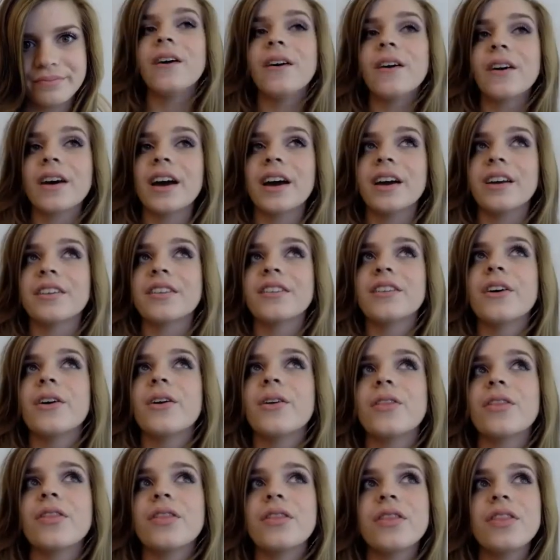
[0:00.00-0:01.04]
Okay, so
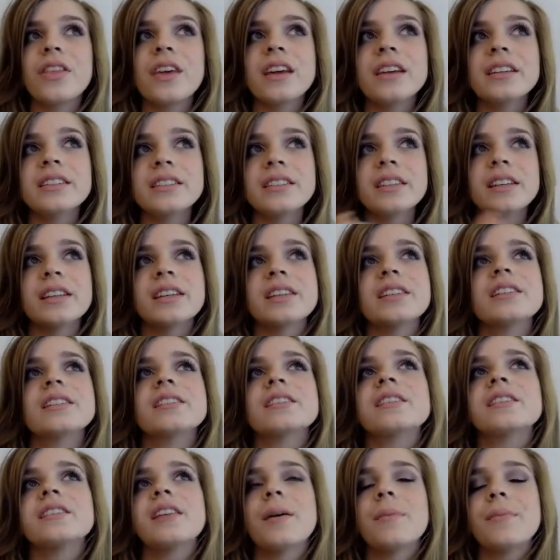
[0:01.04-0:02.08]
this is
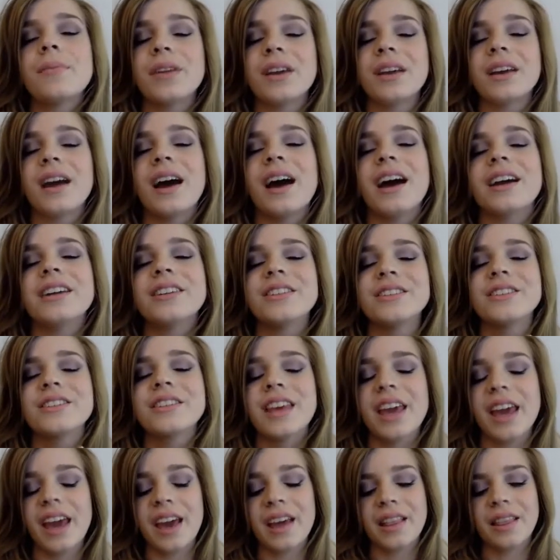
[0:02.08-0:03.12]
something I just
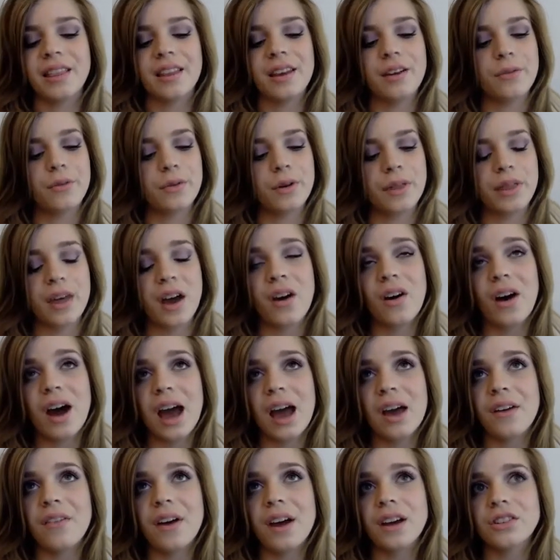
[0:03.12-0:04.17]
can't live without.
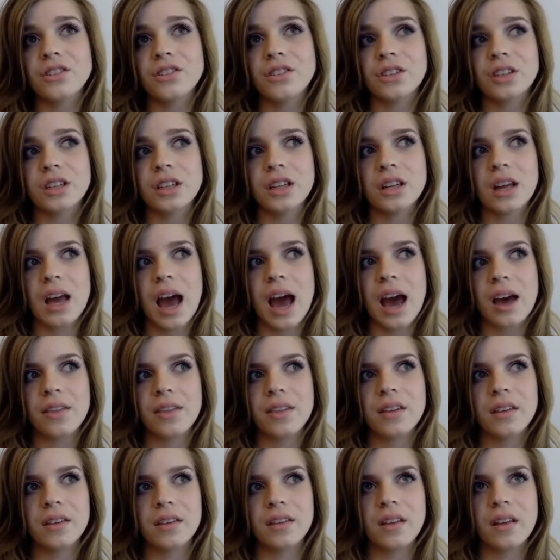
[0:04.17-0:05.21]
I've actually had
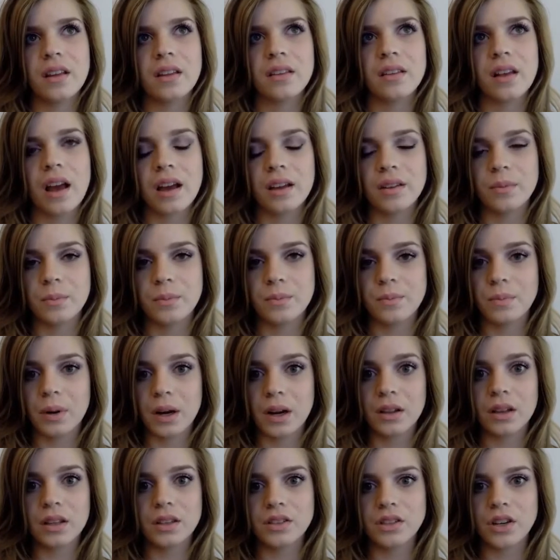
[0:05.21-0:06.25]
this since I
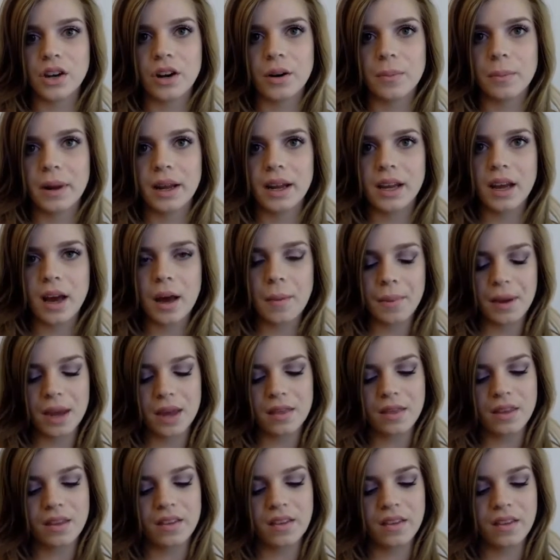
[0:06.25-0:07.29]
barely started makeup,
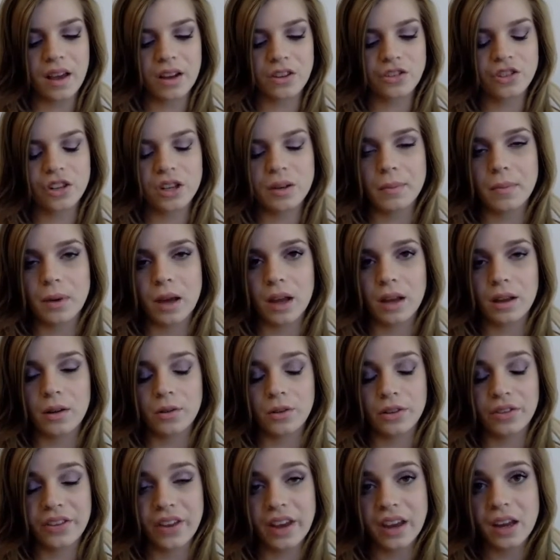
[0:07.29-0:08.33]
and this is actually my
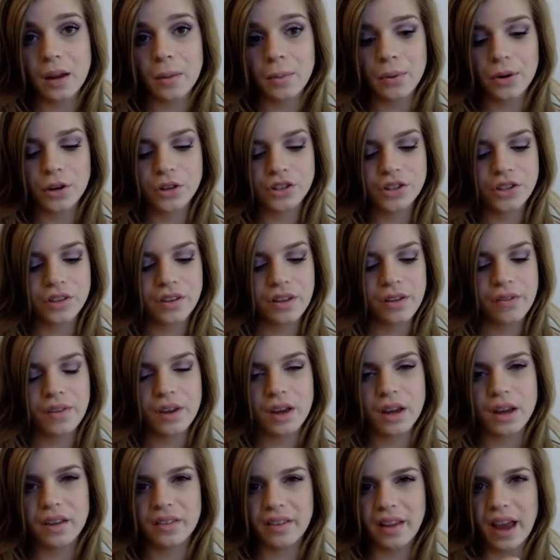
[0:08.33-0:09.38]
second purchase of
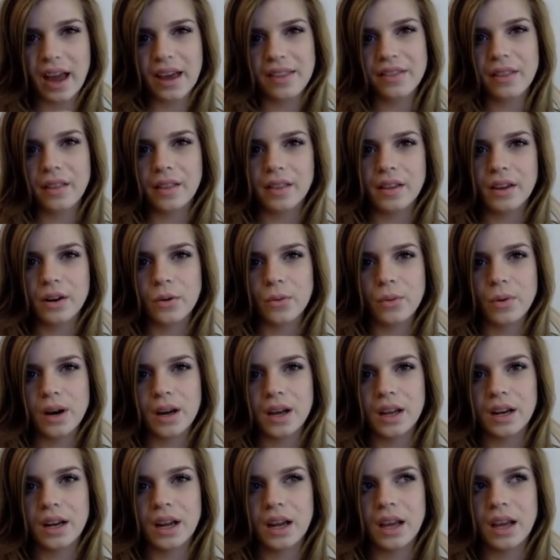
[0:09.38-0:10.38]
it, because I had the little one